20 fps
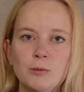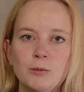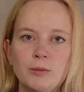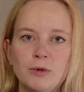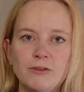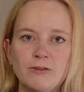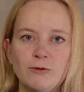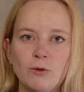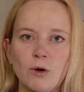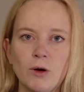
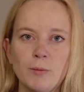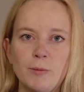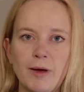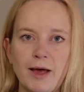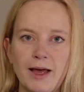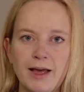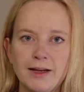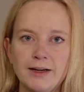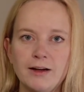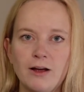before
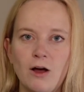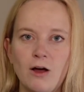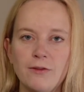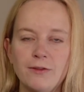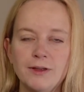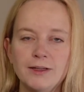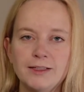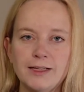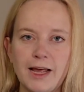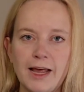bed on
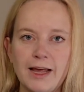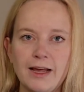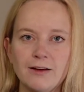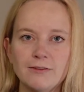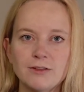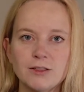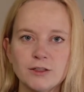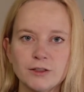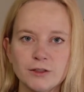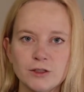the day
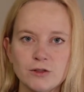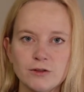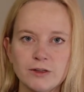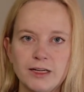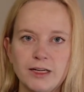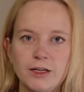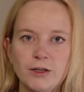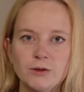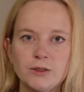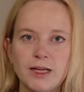of
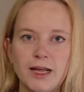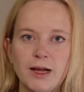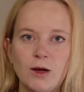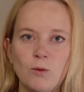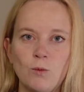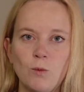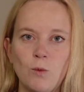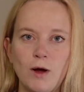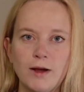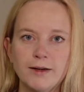surgery, you take
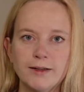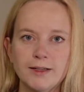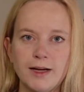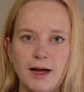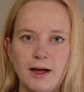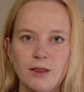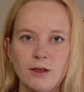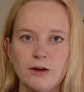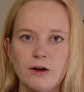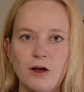1
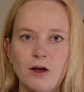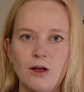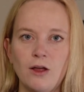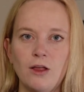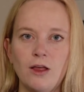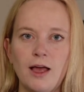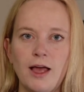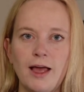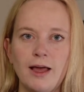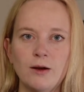
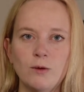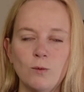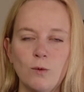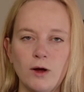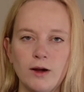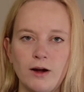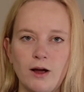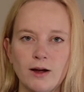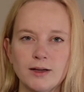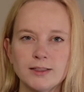Tylenol and
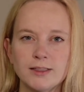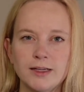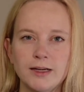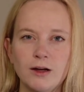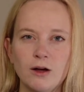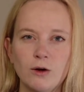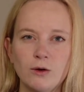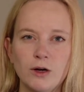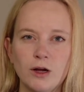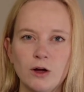1
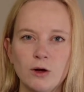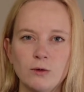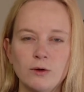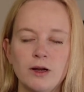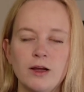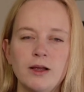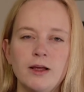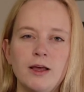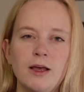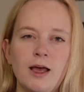oxycodone,
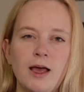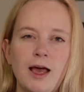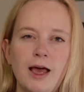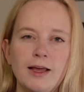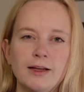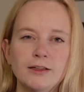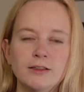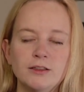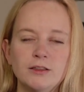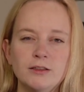
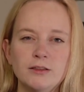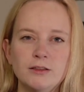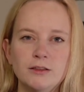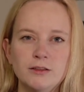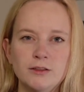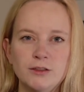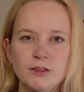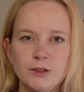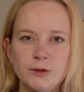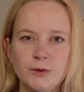and
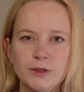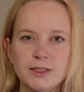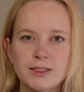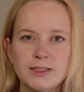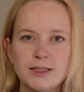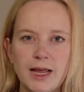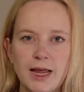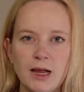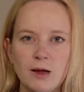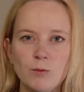do the
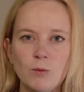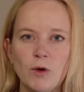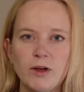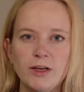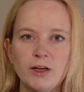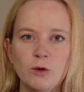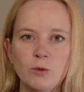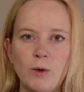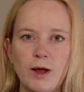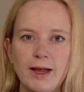same when
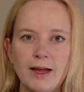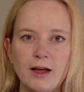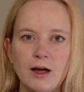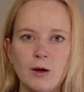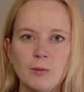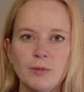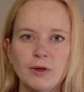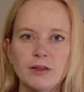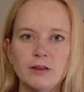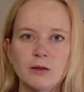you wake
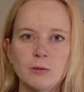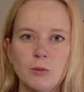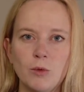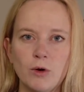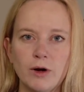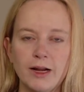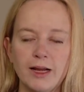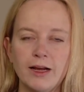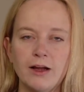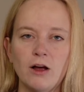up in the
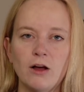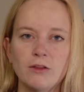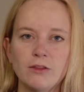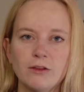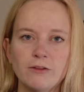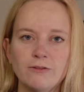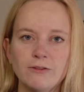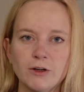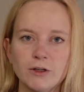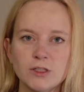morning on
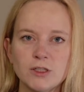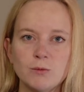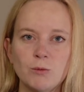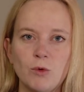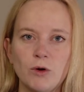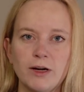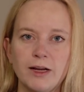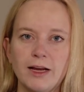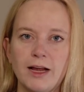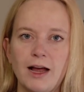the first
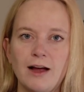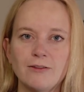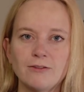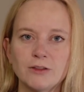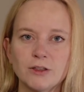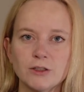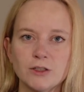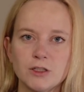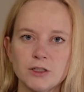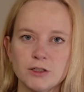morning
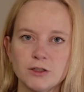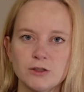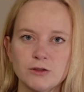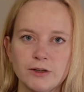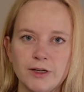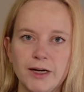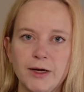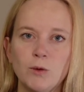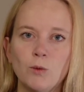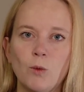after
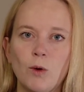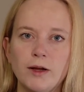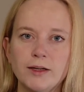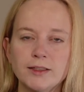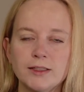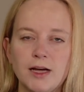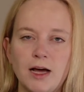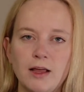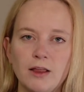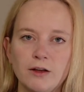surgery. 1
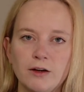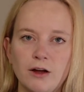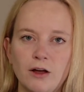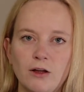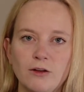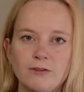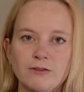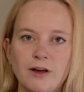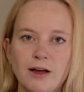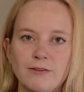
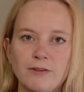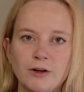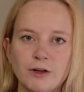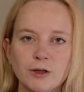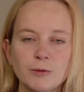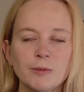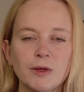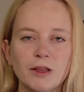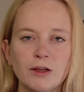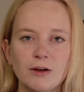Tylenol,
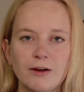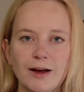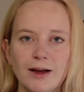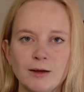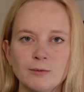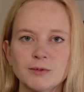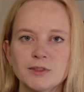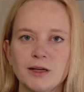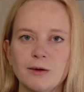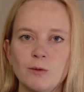500
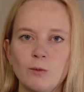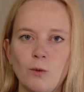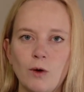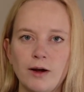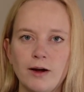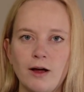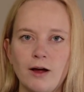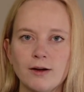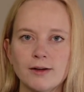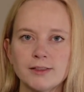milligrams, and
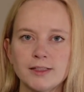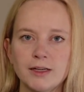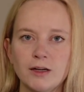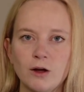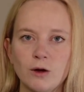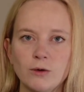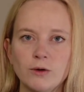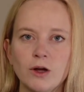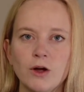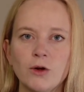1
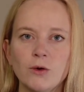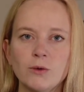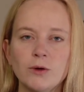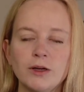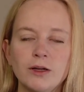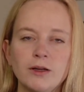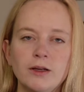oxycodone.